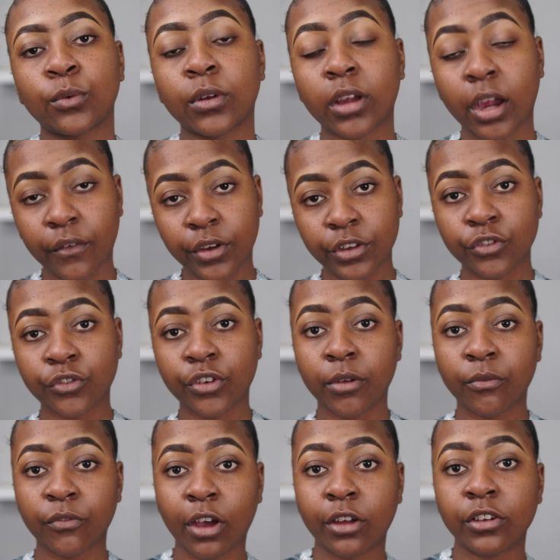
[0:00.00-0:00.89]
Full Coverage
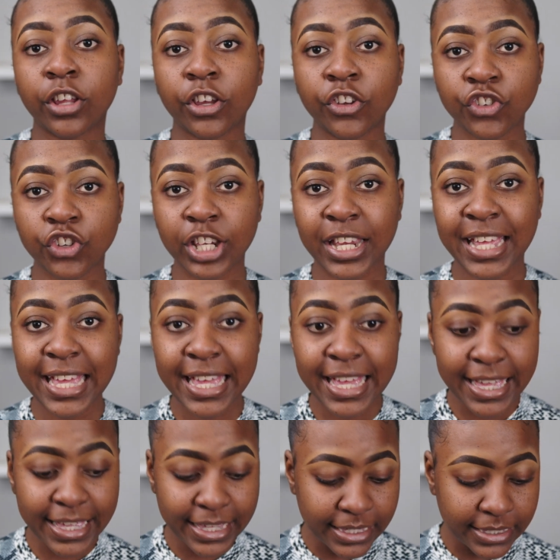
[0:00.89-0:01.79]
Cream Foundation
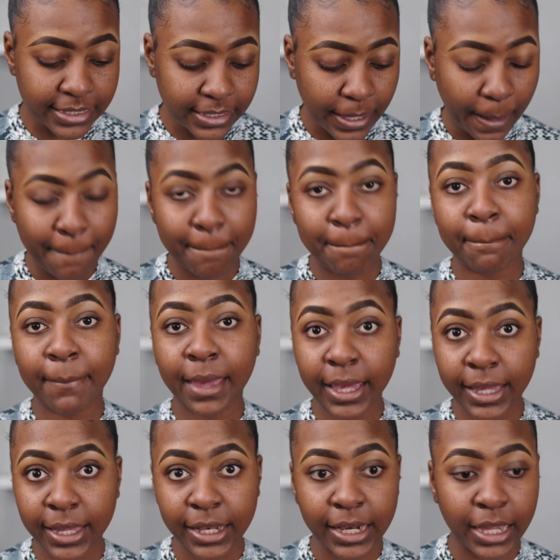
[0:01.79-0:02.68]
is
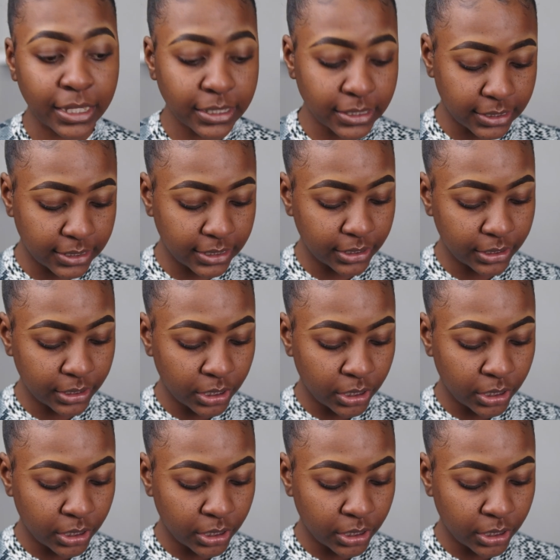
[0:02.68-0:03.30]
MAGGYNUT.